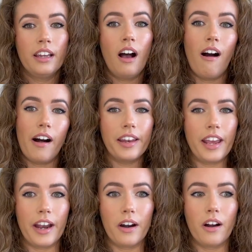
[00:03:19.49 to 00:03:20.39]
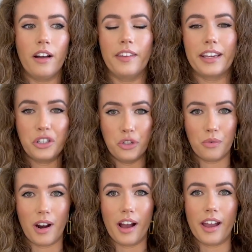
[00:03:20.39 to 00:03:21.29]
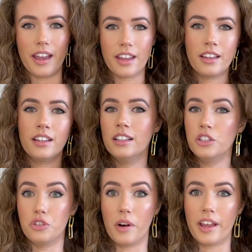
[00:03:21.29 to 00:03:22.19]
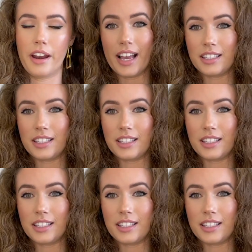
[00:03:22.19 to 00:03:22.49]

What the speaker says: hot air on like dry hair.